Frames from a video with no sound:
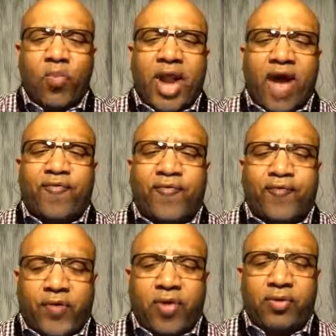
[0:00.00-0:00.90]
When I
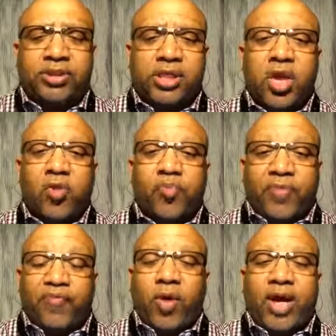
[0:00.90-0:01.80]
first
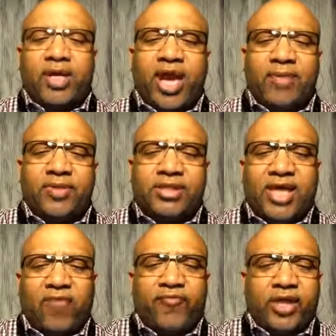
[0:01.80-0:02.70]
before I came to
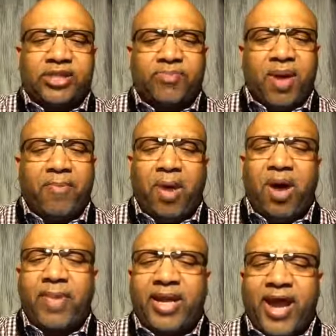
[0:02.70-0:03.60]
salvation, my
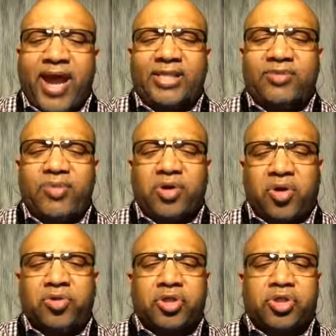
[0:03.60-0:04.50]
mom had asked me to
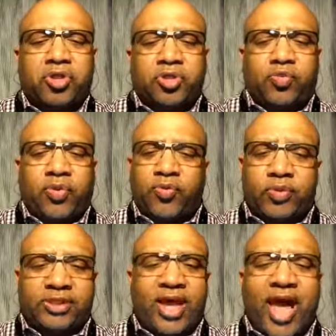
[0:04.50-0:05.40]
go to church with her. It
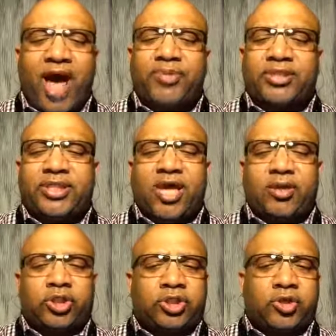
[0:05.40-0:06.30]
was an
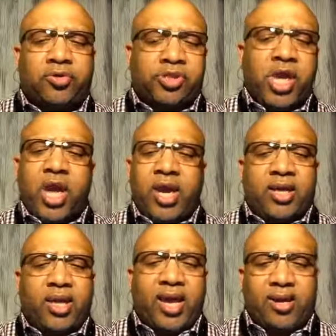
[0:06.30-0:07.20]
apostolic church,
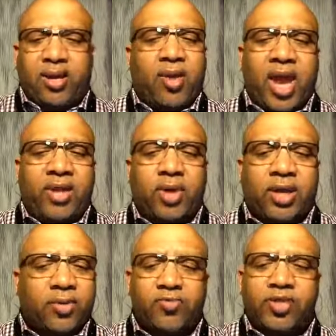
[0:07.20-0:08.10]
and, and, and,
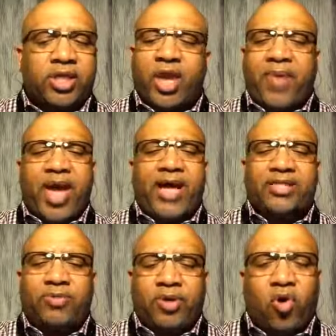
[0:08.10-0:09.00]
and she kept
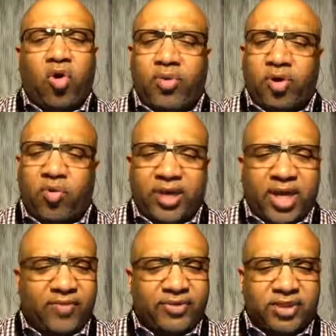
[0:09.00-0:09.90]
asking me over and over
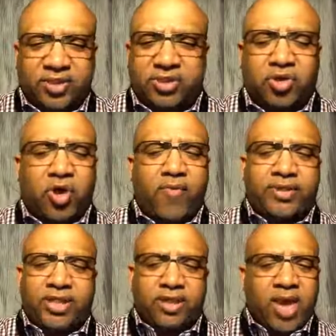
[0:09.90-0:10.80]
again. I was in the
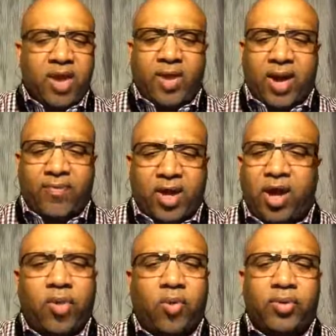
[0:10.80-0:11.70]
service, and when I would
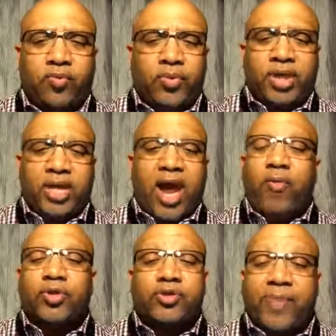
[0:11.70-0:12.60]
come home on the weekend, I
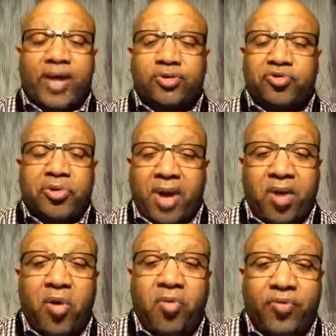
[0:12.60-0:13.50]
was about doing my
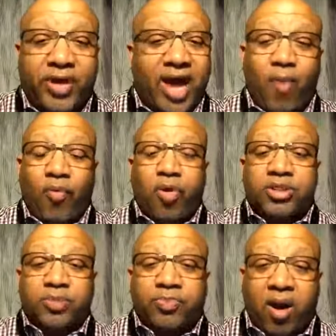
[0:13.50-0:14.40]
own thing. I
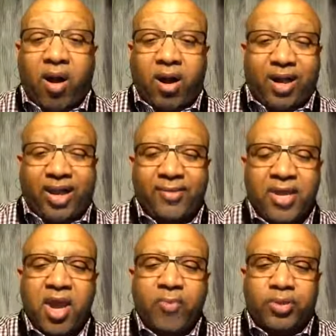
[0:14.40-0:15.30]
wanted to party.
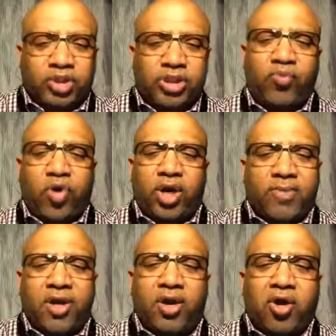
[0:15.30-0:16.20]
But she wanted
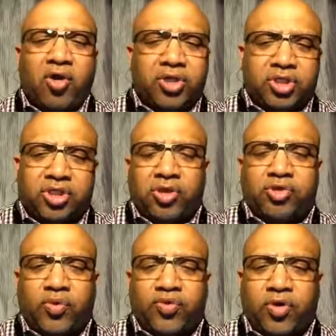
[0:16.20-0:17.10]
me to go to
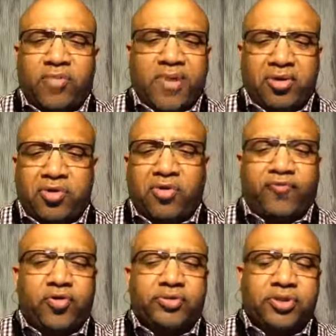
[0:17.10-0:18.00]
church with her in my
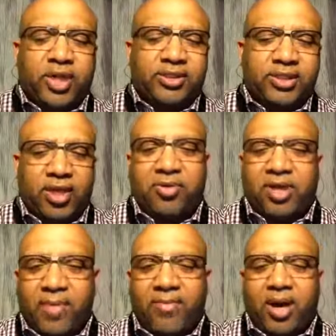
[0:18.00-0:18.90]
uniform, so I said,
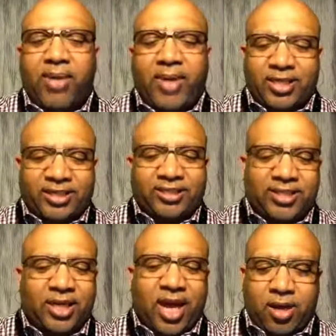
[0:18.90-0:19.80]
okay, mom, I
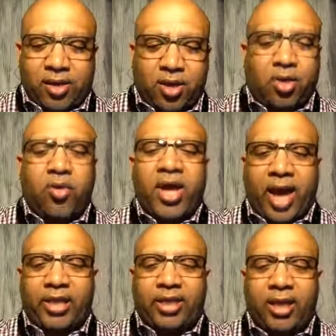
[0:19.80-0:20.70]
consent, I go,
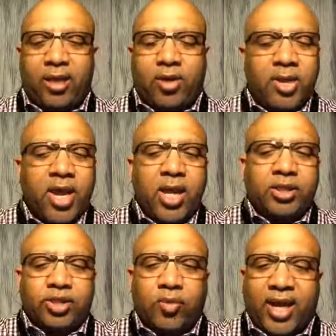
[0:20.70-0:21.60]
I yield.
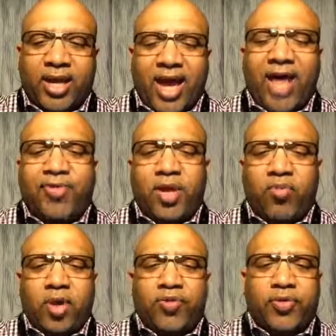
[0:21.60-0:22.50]
So when I got there
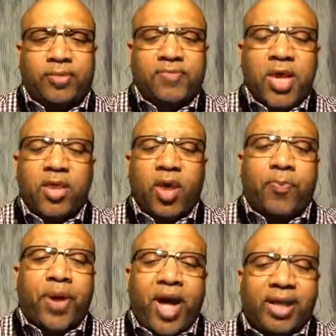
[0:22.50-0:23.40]
with her, the
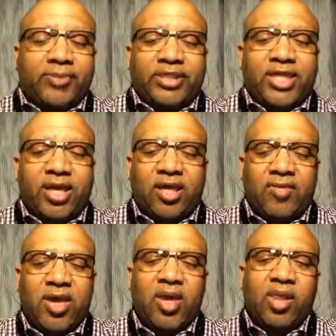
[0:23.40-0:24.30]
let me tell you,
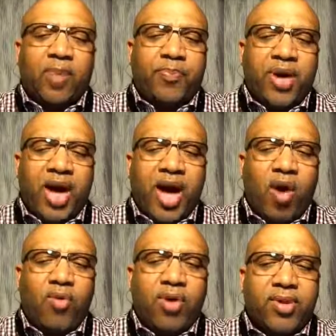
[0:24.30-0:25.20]
the
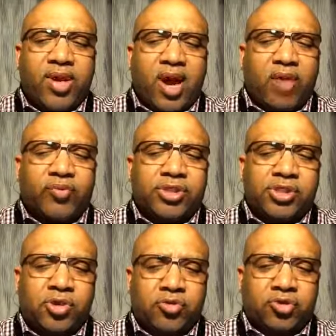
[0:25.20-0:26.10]
power of God was
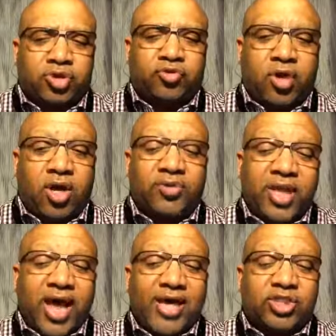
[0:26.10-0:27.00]
so strong
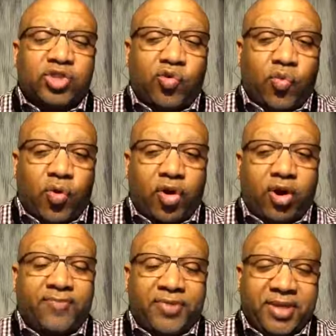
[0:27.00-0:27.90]
that I
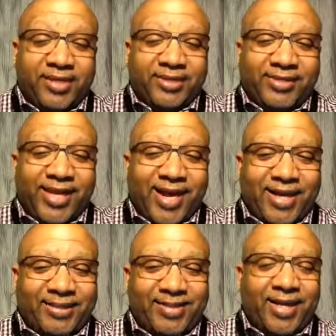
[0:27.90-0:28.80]
squirmed the
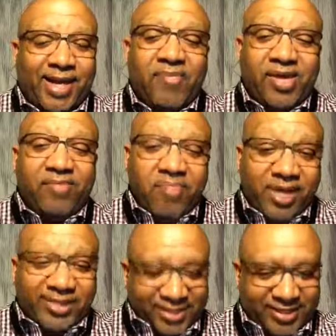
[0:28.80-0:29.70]
entire time in
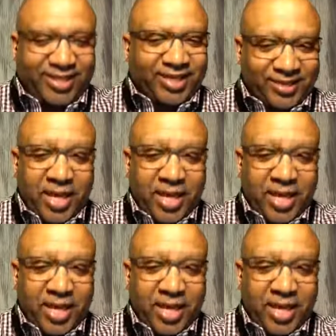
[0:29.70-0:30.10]
my seat.